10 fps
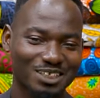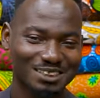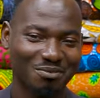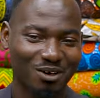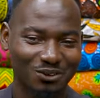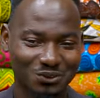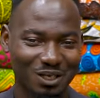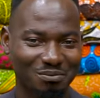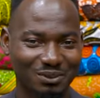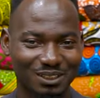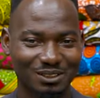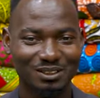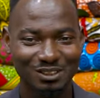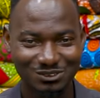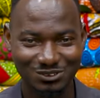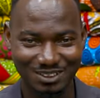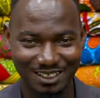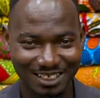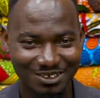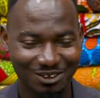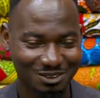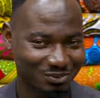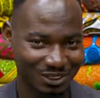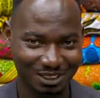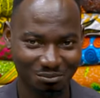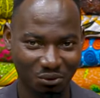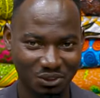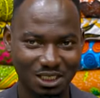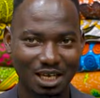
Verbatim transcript: is about to happen today on Breaking Point.